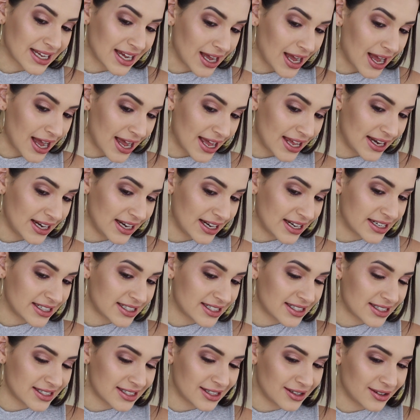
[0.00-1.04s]
ton and
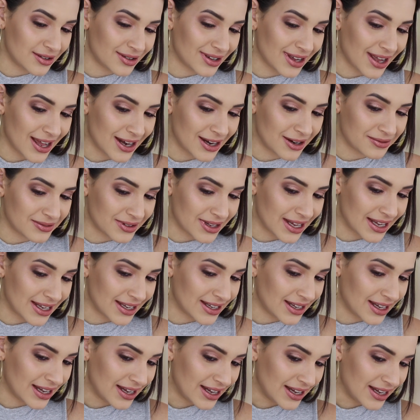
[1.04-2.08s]
it's still kind of like